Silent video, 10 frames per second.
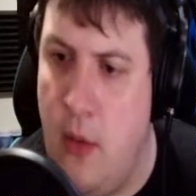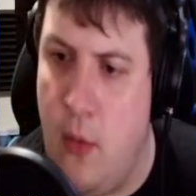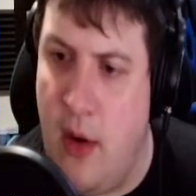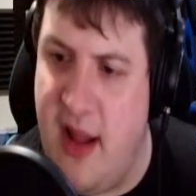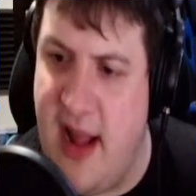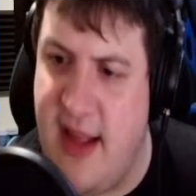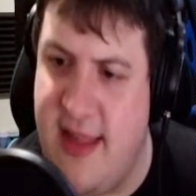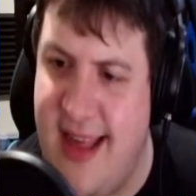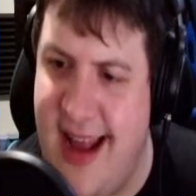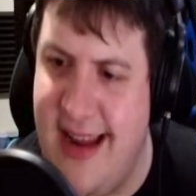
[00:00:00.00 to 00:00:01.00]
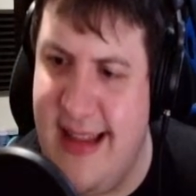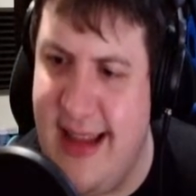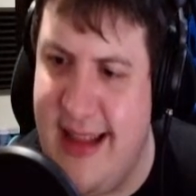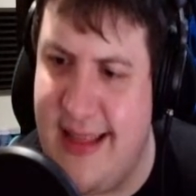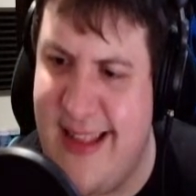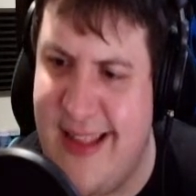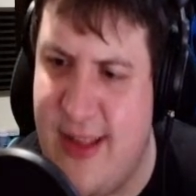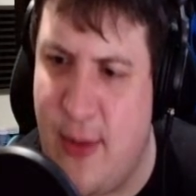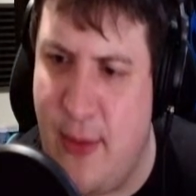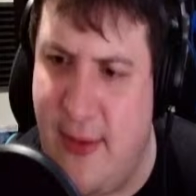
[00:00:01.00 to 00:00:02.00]
Where did I say I didn't like the
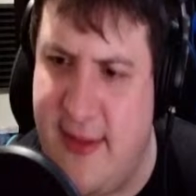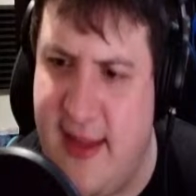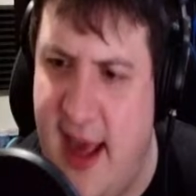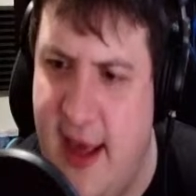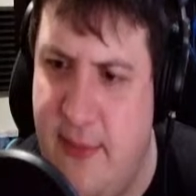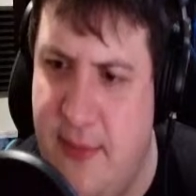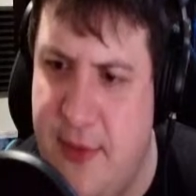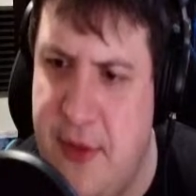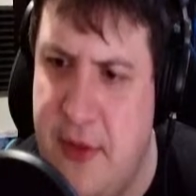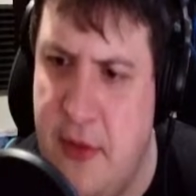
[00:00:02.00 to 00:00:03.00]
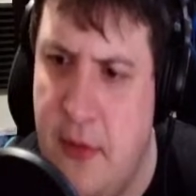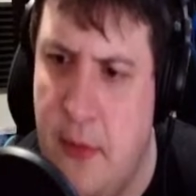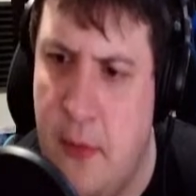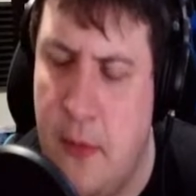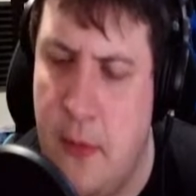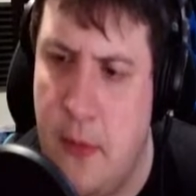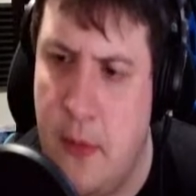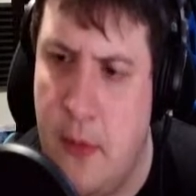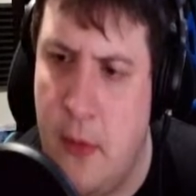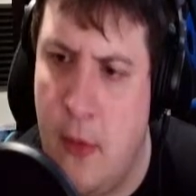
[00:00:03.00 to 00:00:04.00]
Souls games?
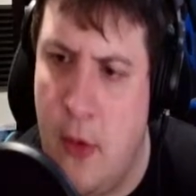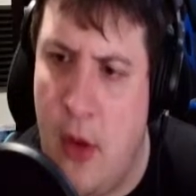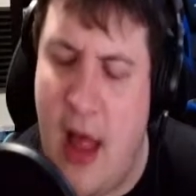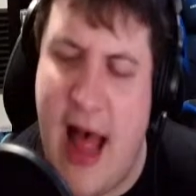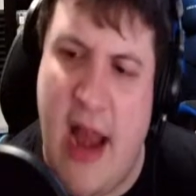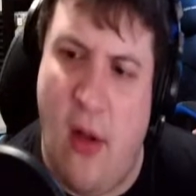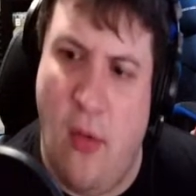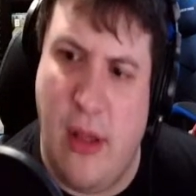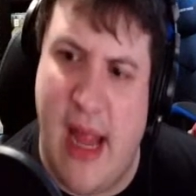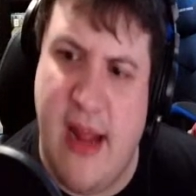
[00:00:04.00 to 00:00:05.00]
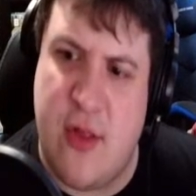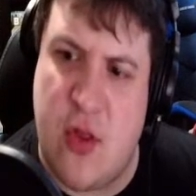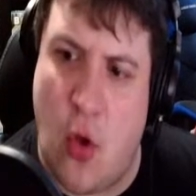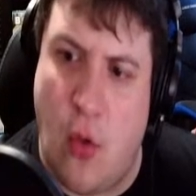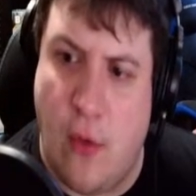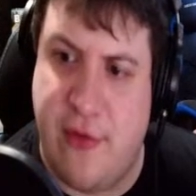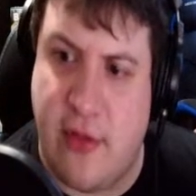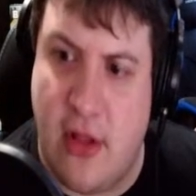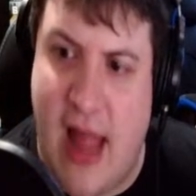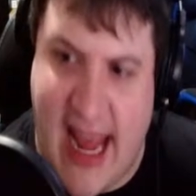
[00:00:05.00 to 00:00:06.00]
I don't like Souls
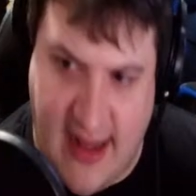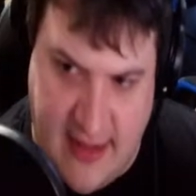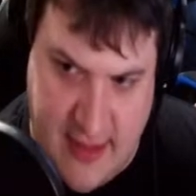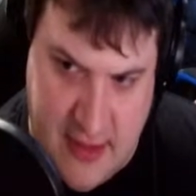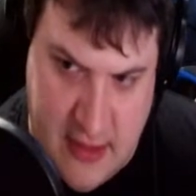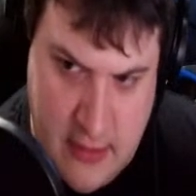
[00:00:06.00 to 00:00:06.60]
likes.